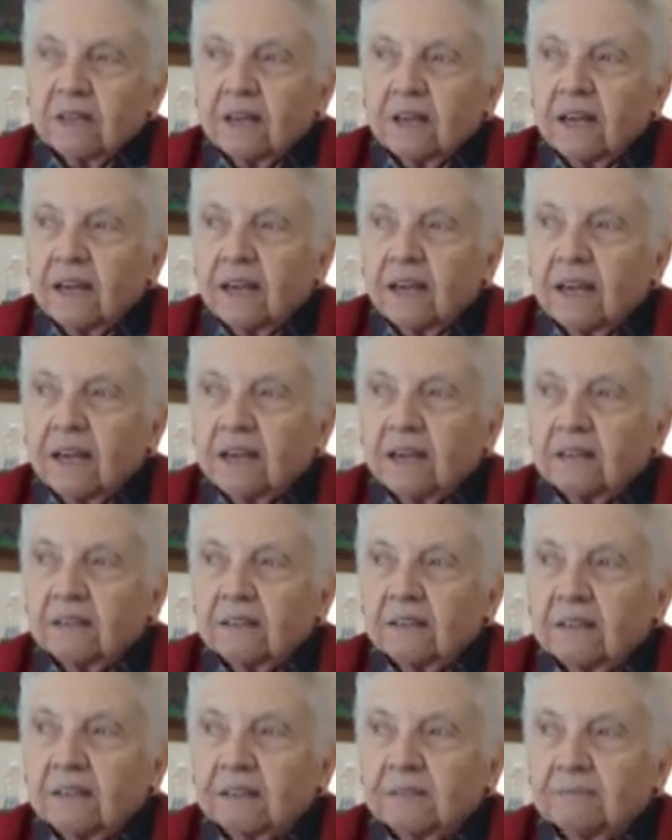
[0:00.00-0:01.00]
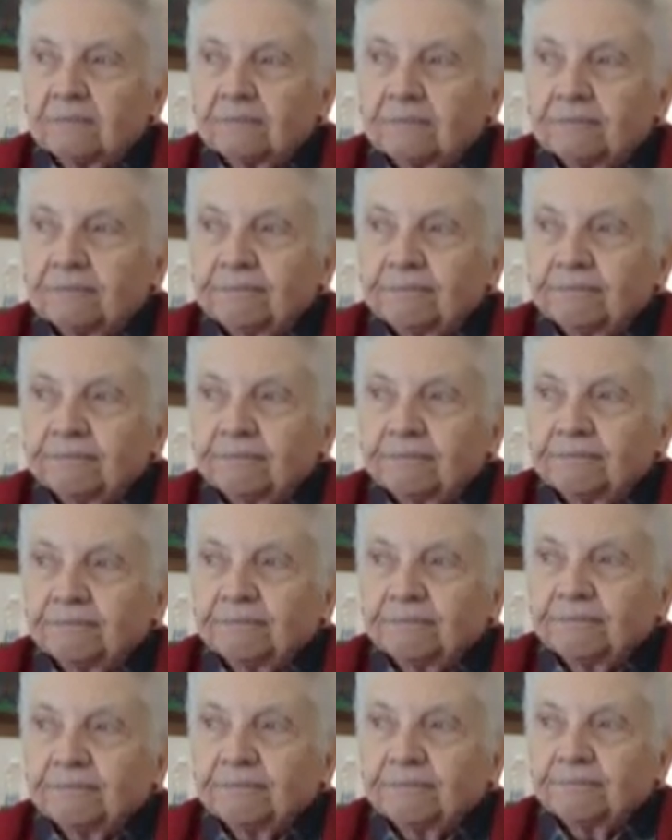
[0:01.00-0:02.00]
And
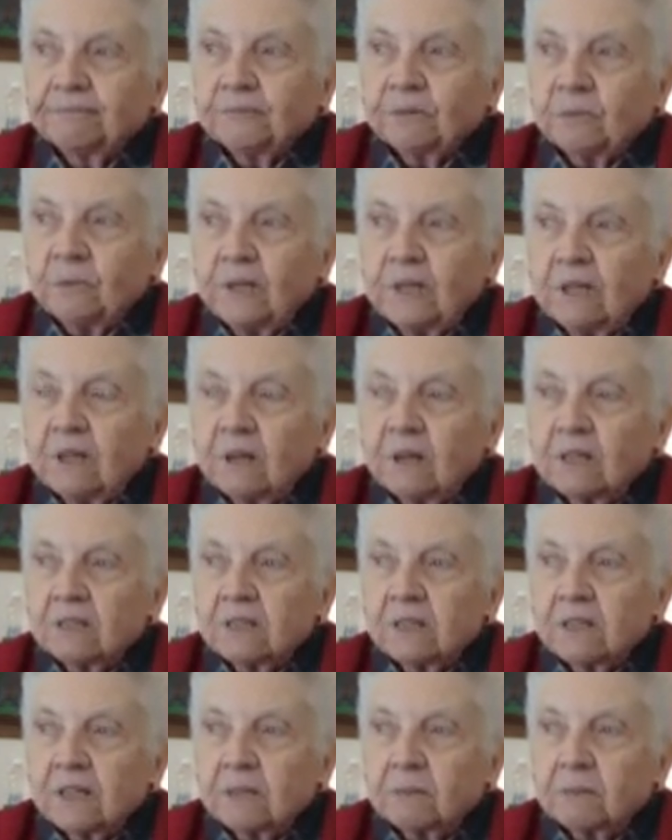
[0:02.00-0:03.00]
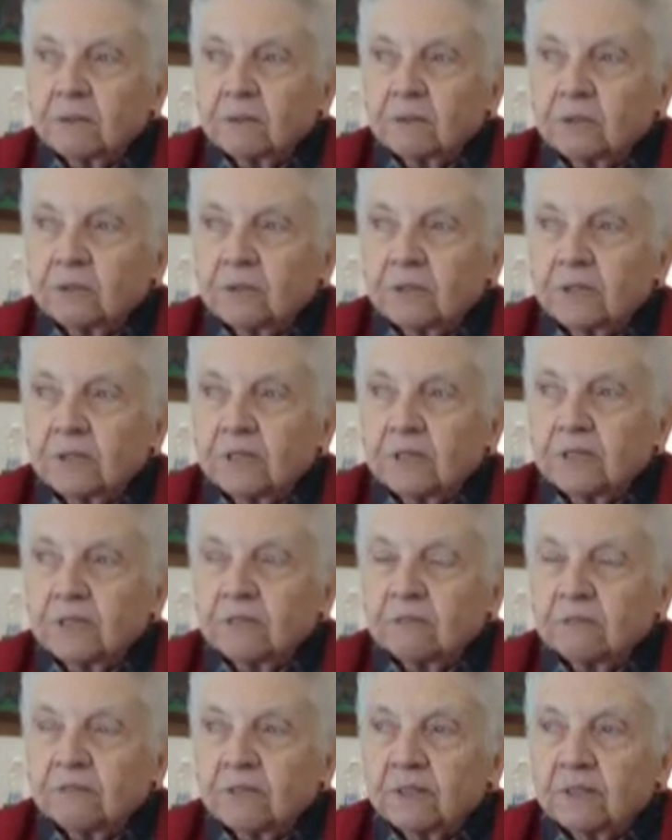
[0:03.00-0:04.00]
we lost a couple of trees
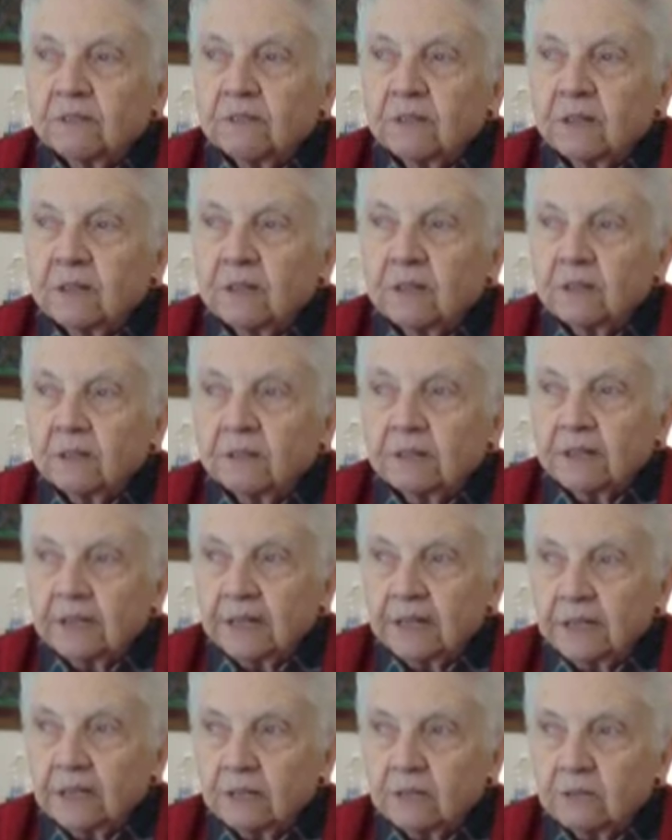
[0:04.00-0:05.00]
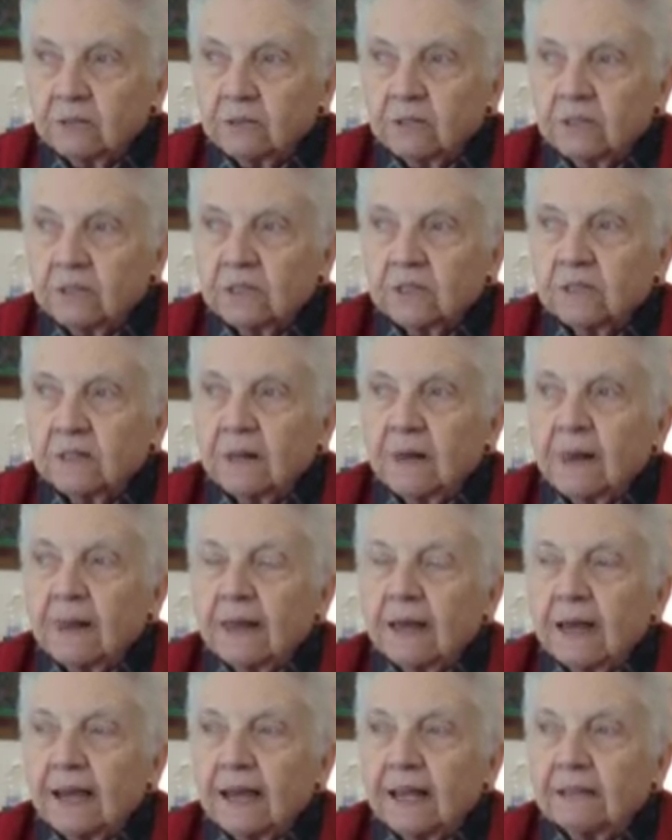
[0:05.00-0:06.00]
in front of our house,
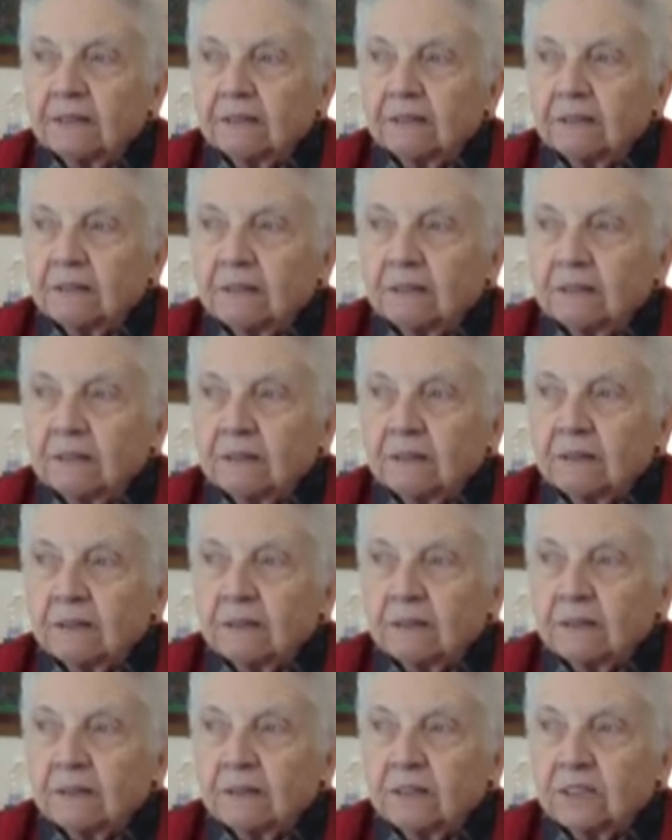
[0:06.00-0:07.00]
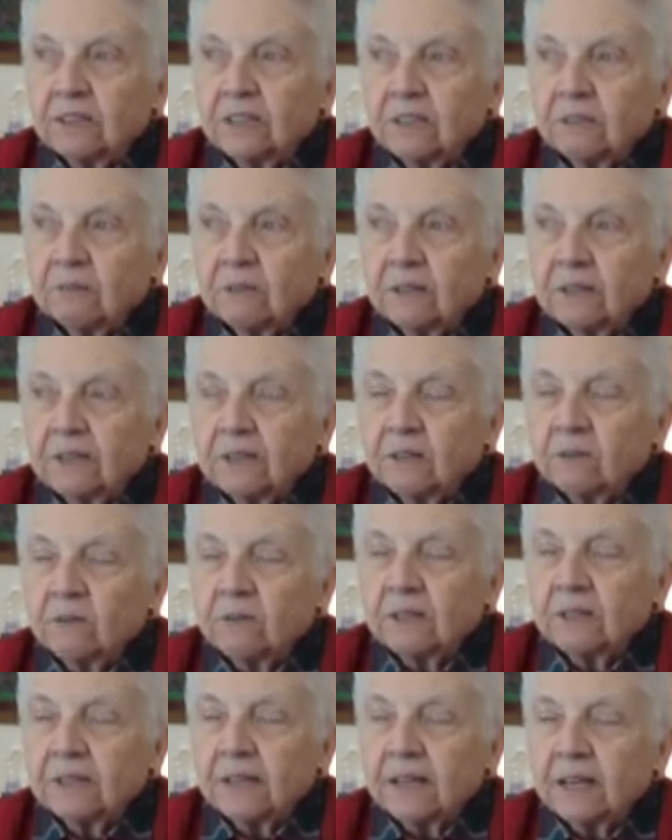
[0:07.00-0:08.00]
and generally the
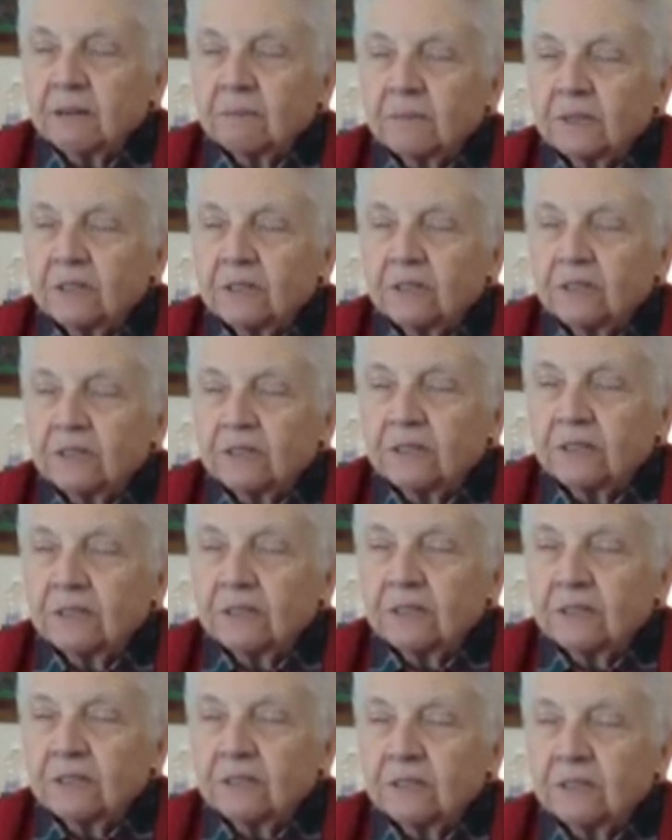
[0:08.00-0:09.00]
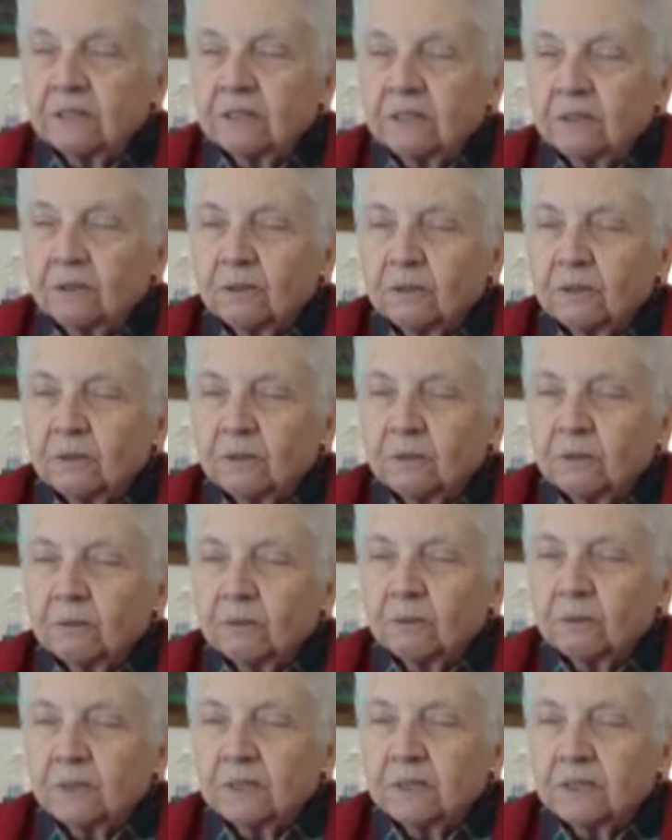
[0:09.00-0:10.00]
only damage done
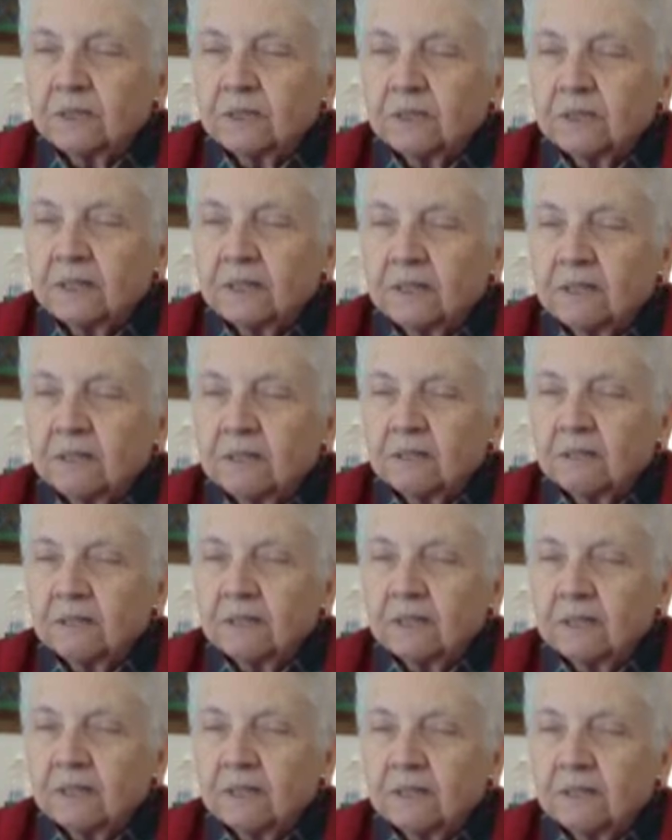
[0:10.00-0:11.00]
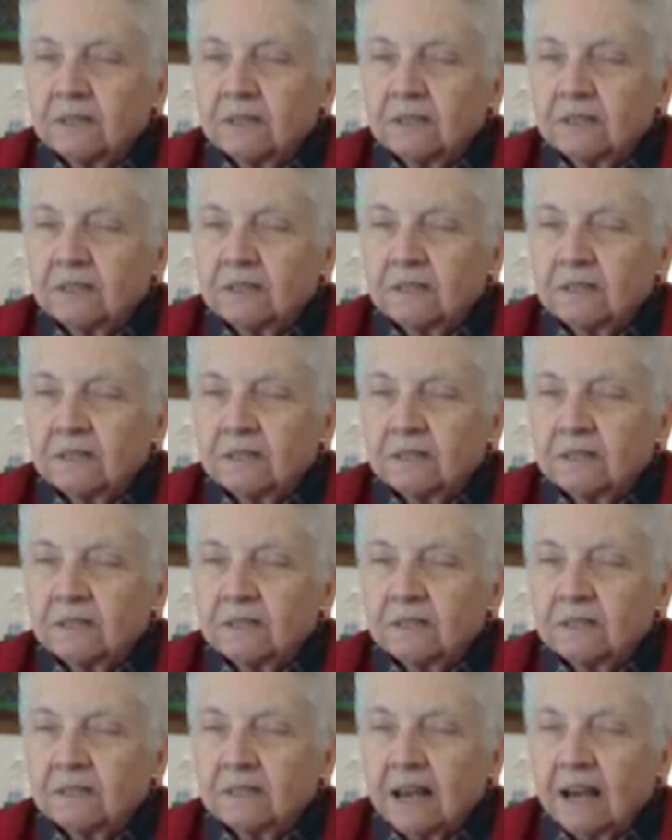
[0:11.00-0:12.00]
was in the
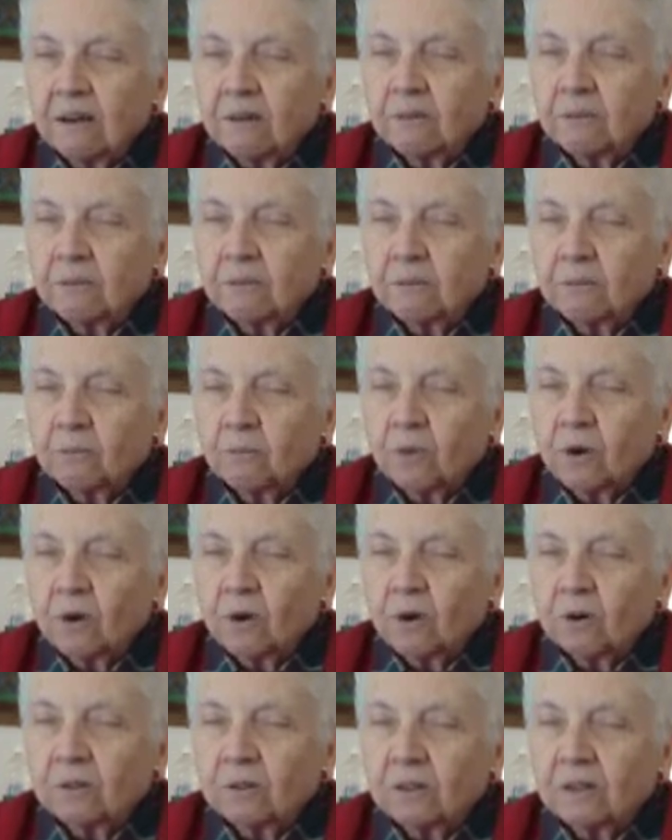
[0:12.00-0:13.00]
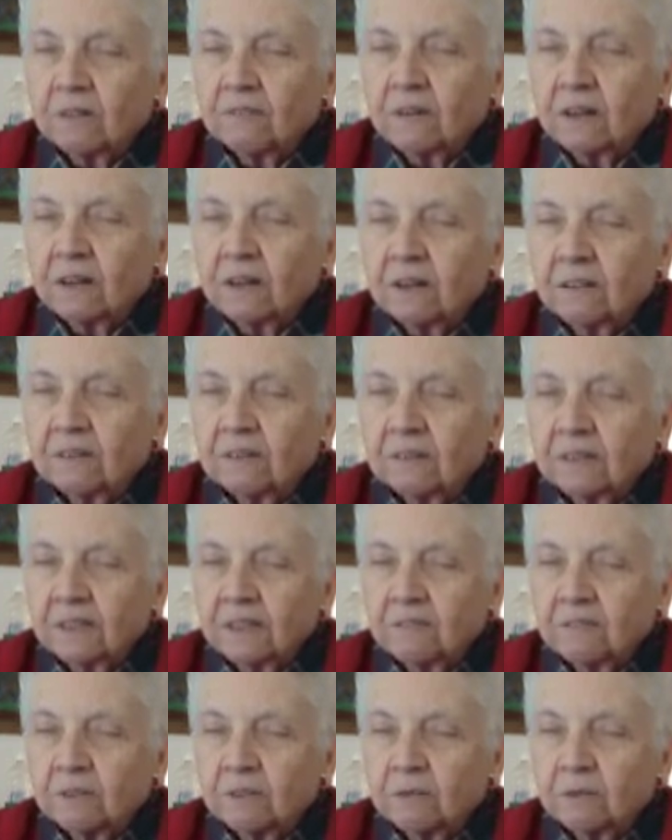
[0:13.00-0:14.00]
south wall of our
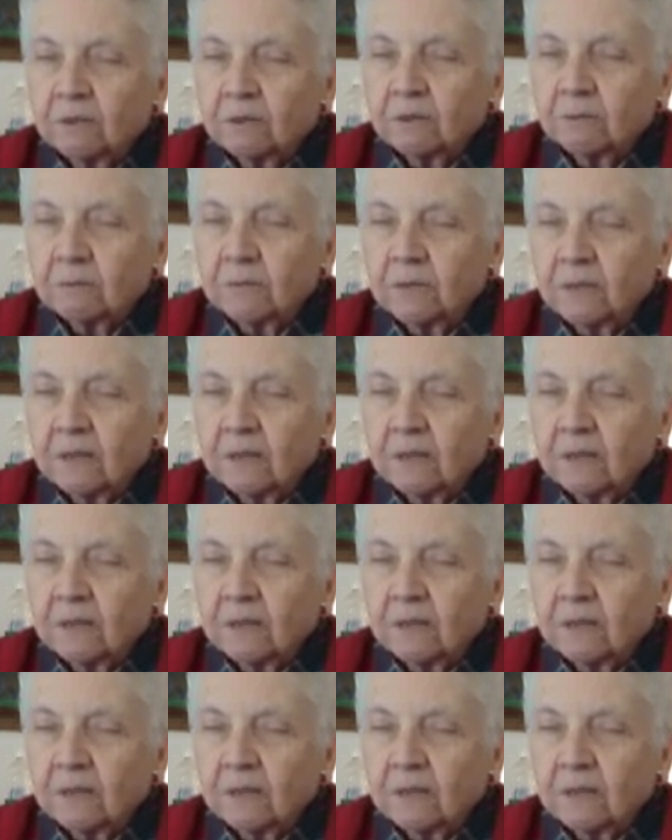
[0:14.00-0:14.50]
living room.